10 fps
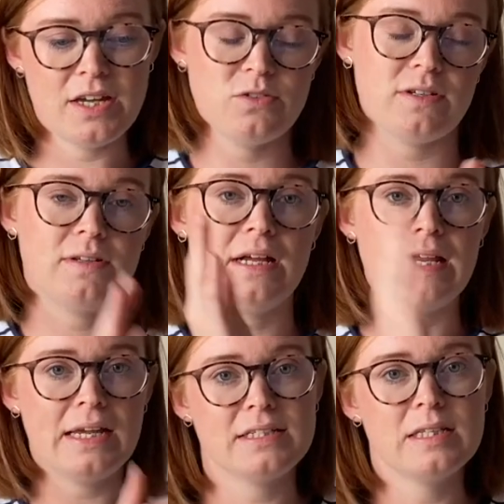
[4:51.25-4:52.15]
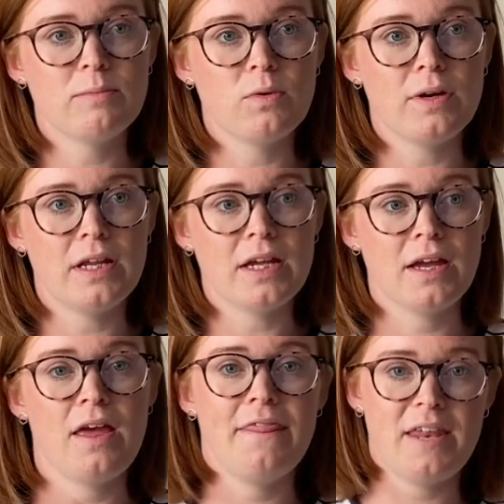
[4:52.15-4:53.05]
So we had clinics in the morning,
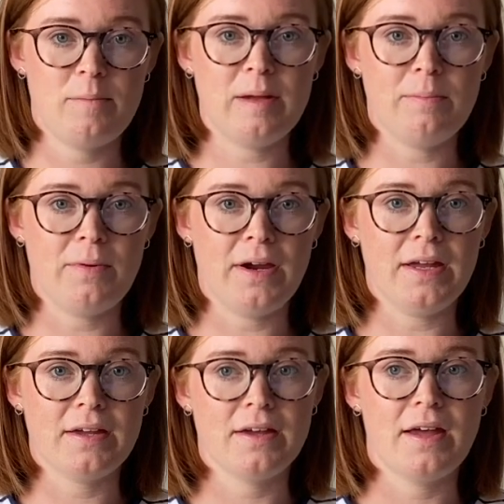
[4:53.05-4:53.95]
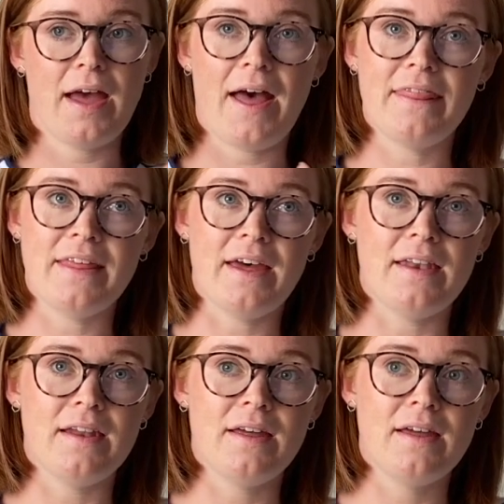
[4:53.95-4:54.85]
then a big break, and then